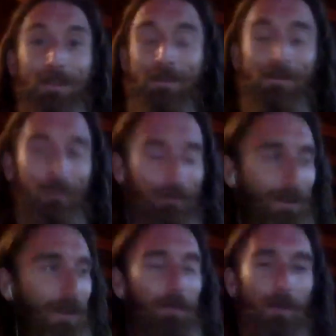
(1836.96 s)

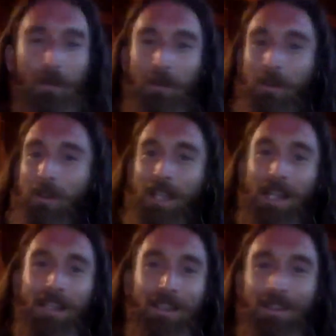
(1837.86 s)
simple,
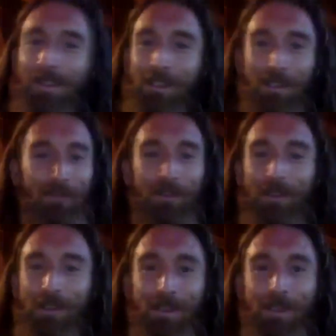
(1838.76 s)
organic, delicious
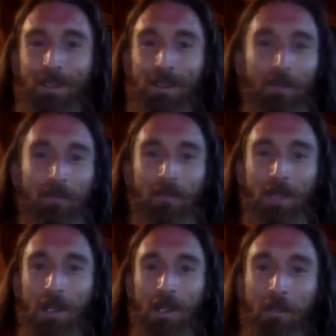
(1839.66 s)
foods. You know,
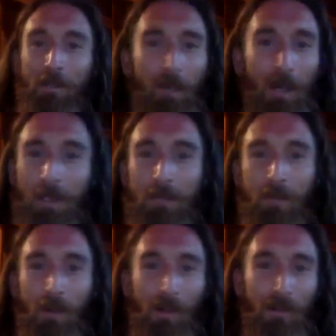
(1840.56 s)
a big
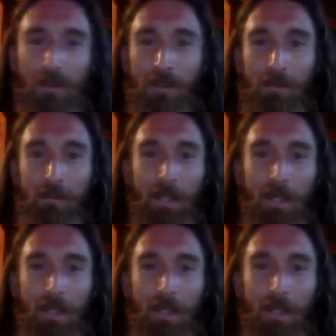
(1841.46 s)
pot of baked
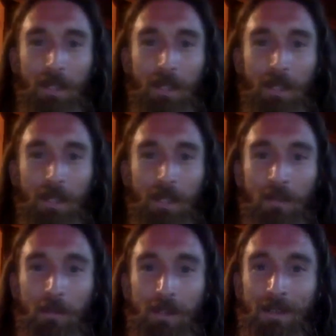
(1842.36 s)
sweet potatoes,
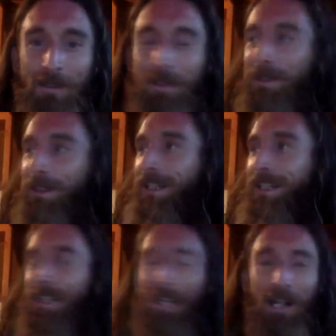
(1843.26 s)
or a
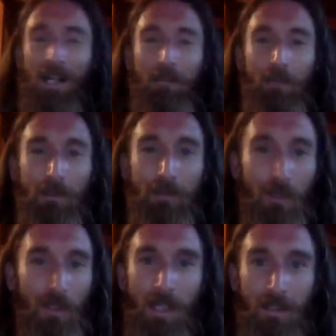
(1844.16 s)
beautiful salad
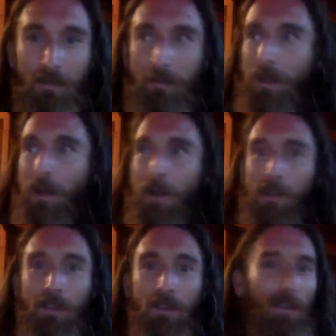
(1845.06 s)
from the garden, or
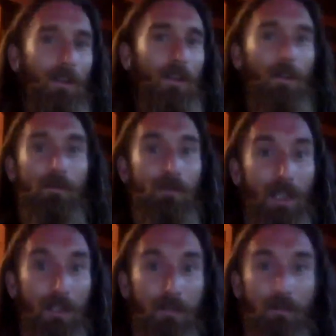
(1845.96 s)
some fresh
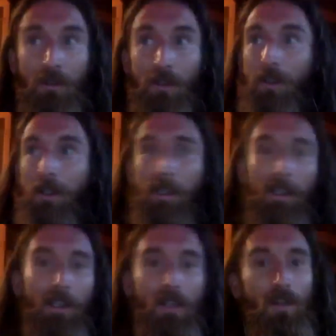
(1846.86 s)
fruit, or
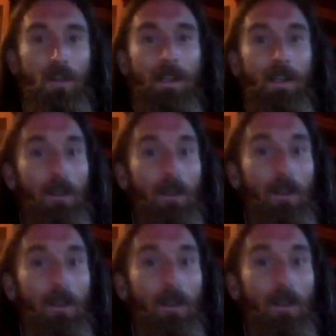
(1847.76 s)
drinking a
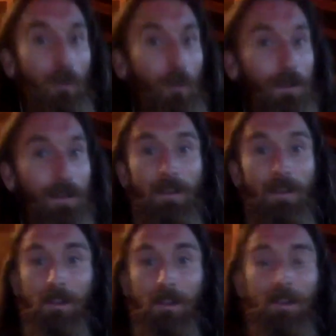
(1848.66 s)
coconut, or it
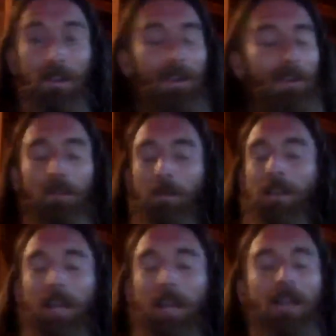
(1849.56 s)
can just be
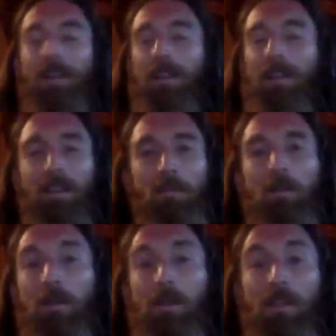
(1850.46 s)
anything as simple as
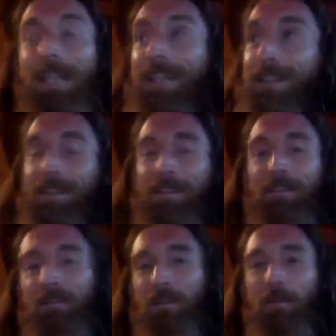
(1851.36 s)
eating from
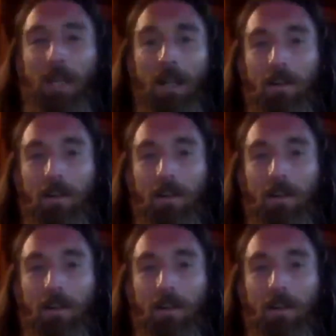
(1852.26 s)
the earth,